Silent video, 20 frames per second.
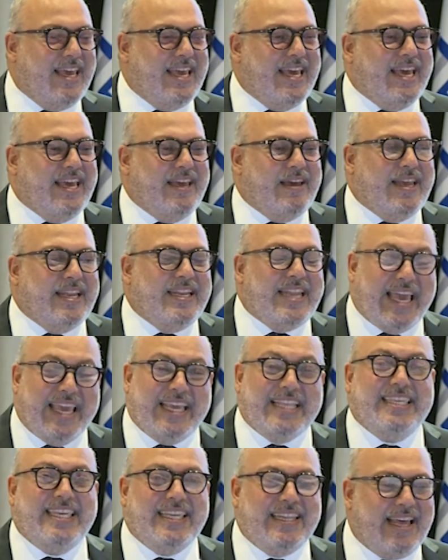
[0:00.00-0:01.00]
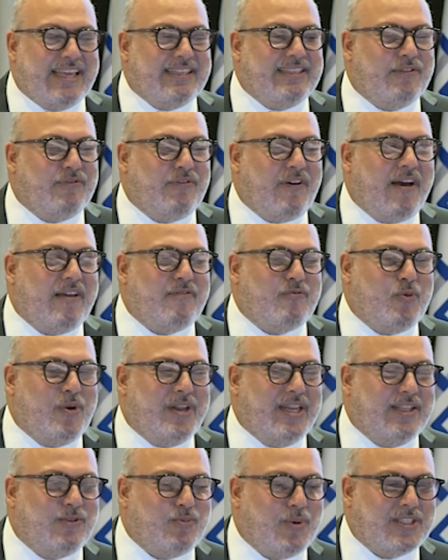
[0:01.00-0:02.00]
In 1895,
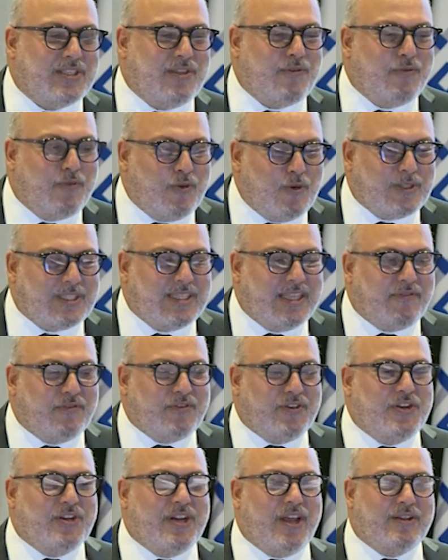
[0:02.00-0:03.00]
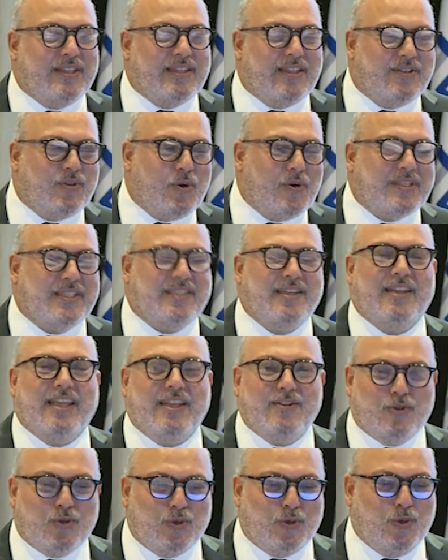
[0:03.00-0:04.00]
when it was the first diphtheria antitoxin
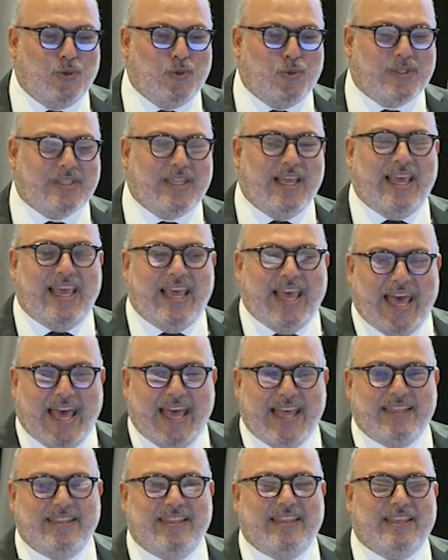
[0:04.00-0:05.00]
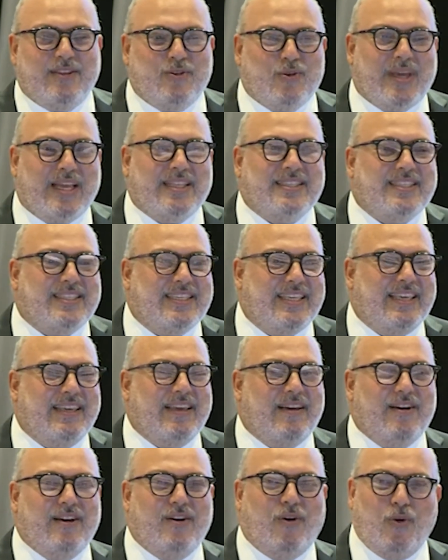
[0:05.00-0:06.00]
introduced, and you can see
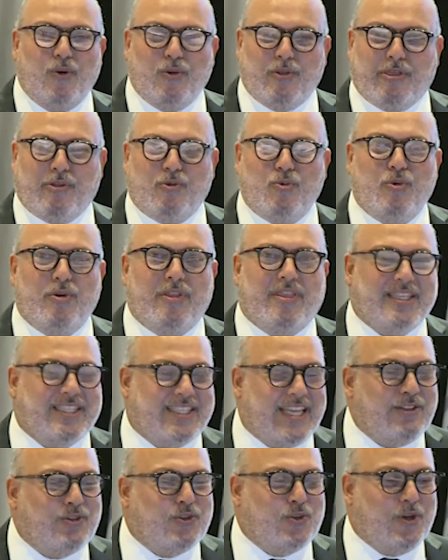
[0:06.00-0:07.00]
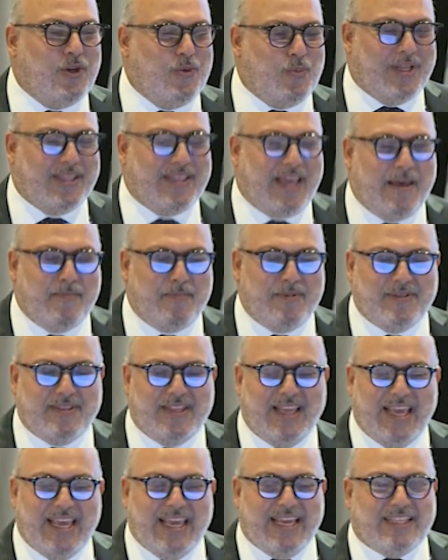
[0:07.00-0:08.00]
all through the century what happened,
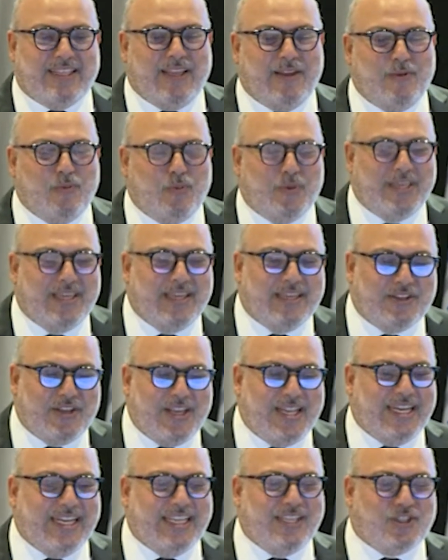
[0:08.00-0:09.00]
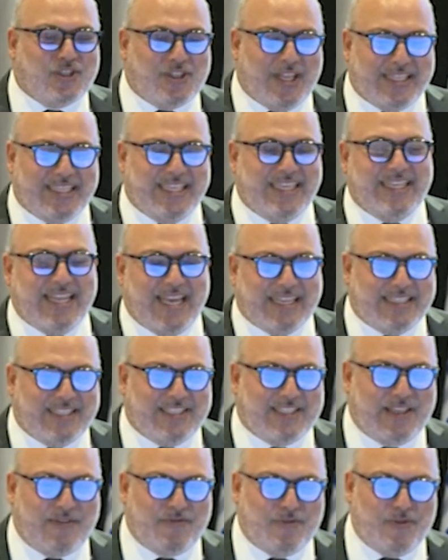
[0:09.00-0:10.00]
till we really reached
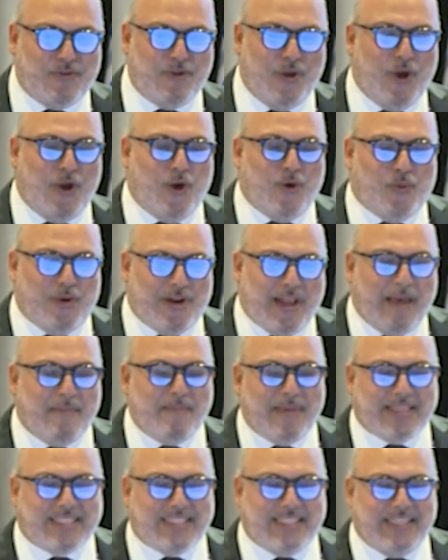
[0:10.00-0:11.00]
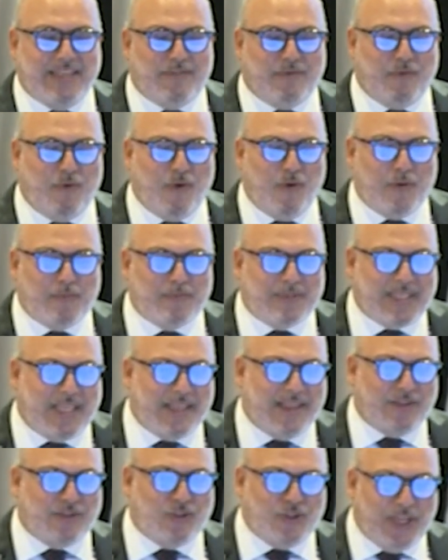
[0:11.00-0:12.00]
1997, where MSD forms
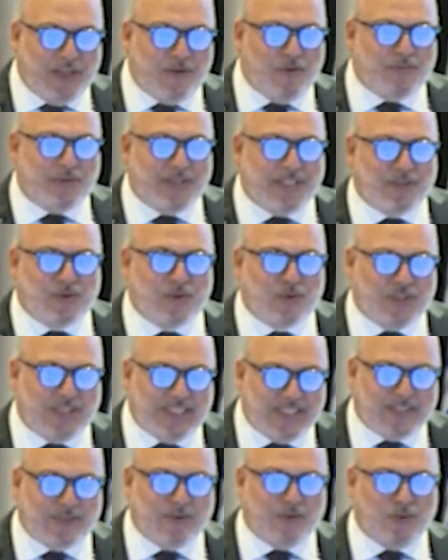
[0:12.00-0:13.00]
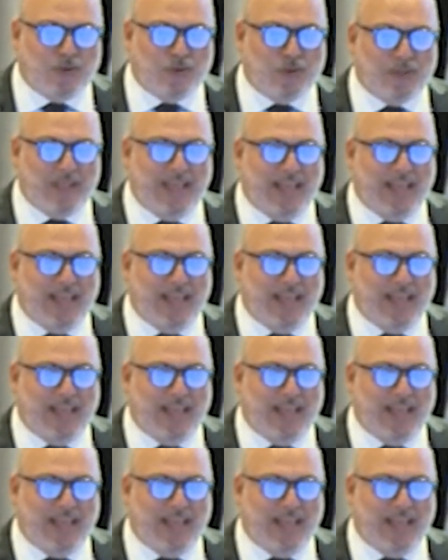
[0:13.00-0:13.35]
the Genome Research Institute